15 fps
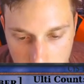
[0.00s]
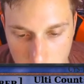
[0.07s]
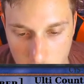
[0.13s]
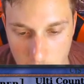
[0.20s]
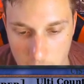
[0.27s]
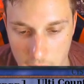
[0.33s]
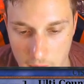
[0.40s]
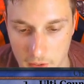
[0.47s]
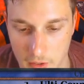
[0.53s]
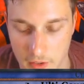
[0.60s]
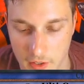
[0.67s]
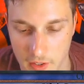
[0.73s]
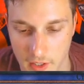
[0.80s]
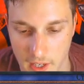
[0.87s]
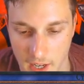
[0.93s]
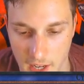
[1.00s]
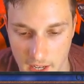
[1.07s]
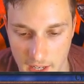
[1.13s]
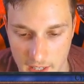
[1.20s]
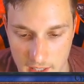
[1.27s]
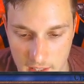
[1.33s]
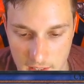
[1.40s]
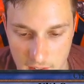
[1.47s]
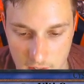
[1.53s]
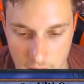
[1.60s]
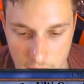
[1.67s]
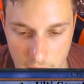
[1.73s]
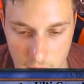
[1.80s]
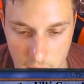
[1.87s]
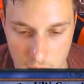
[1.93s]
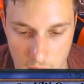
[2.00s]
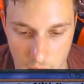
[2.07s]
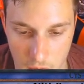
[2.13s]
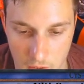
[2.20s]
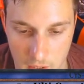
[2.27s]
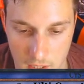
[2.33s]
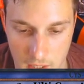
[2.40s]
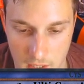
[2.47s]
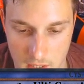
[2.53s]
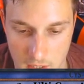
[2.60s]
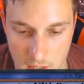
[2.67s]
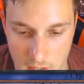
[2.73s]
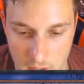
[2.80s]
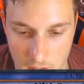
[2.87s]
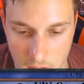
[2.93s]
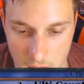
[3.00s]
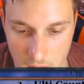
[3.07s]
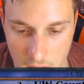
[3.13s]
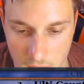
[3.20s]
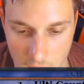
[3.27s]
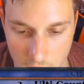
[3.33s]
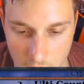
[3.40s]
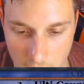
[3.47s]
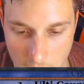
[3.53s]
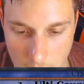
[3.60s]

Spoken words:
from the future. Nice. Future ulties. I